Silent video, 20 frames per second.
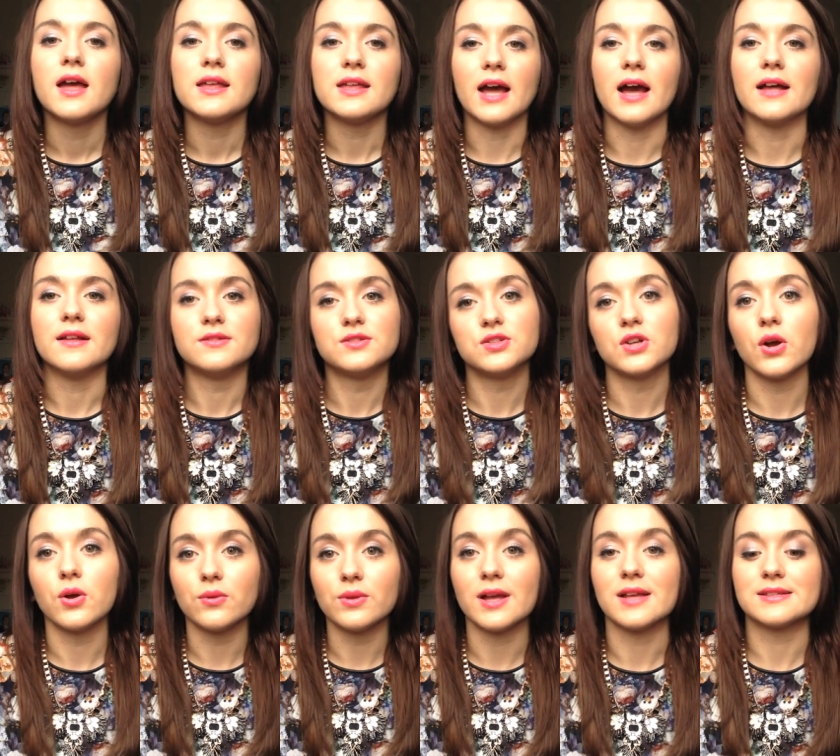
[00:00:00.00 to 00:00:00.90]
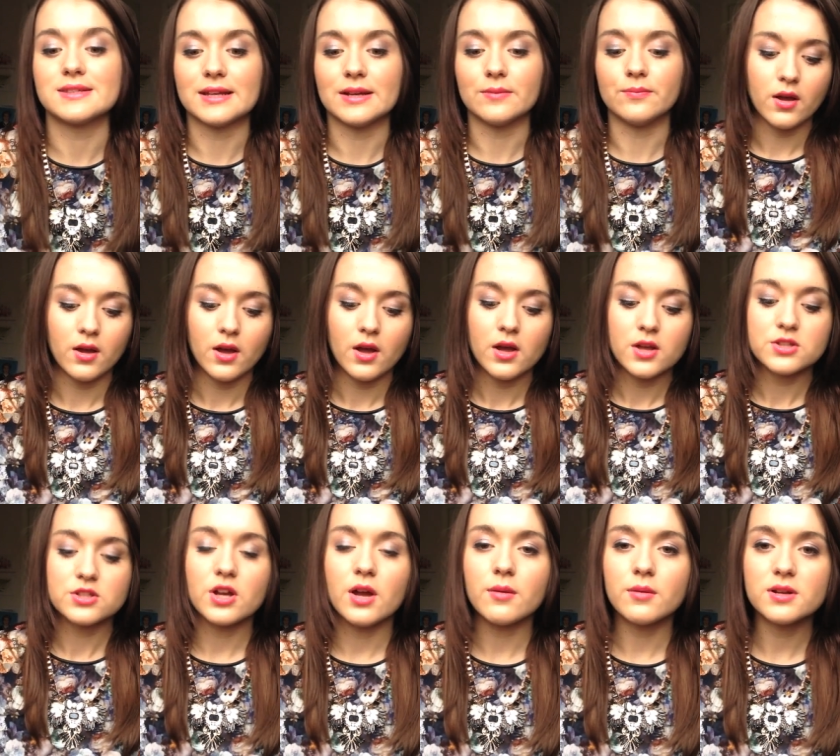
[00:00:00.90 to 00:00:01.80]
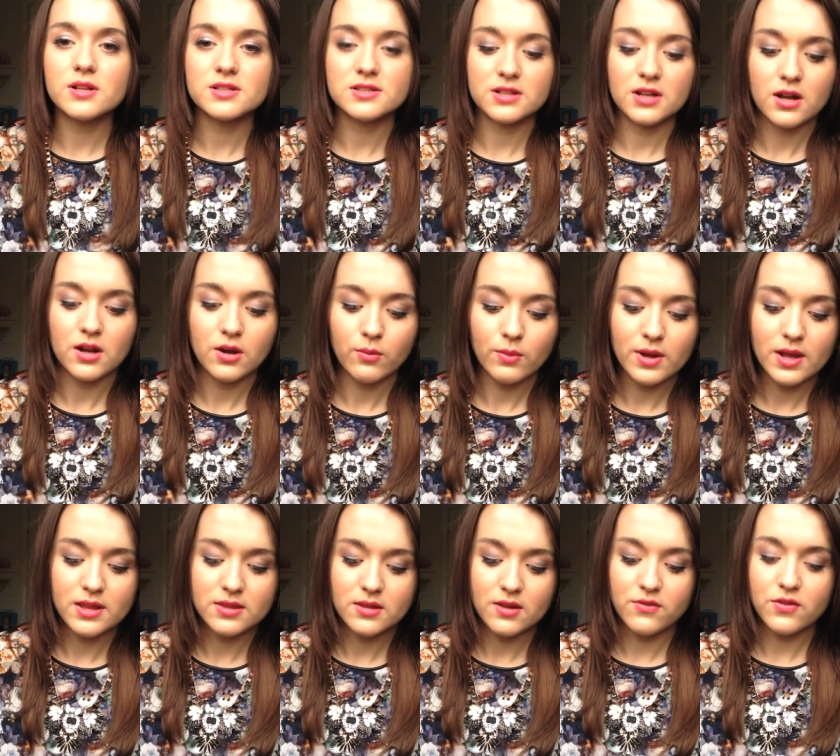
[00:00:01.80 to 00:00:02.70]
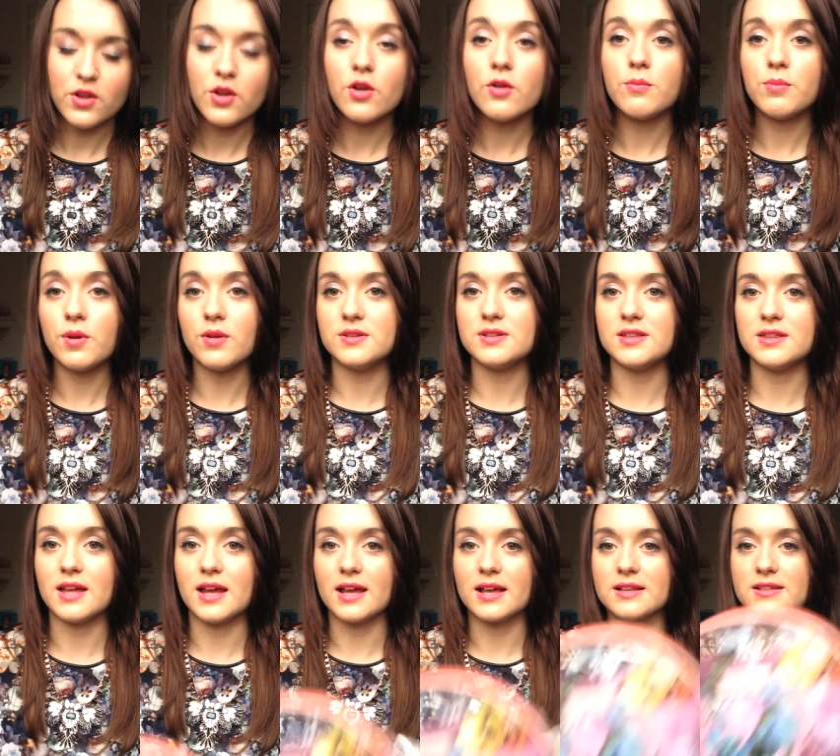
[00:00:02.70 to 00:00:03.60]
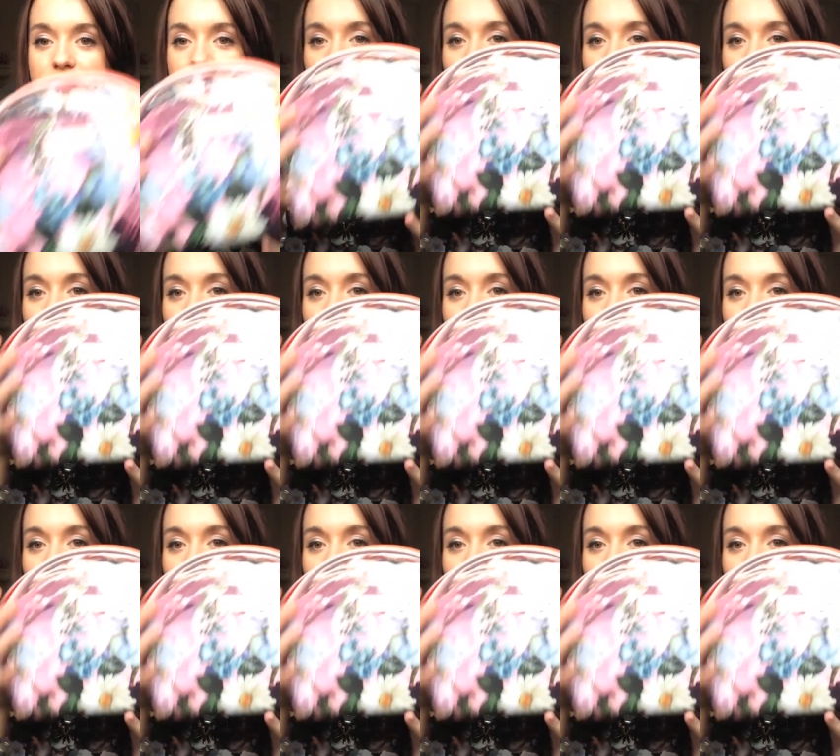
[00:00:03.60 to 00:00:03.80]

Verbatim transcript: yeah, so that's it. So I'm going to start with a few beauty things.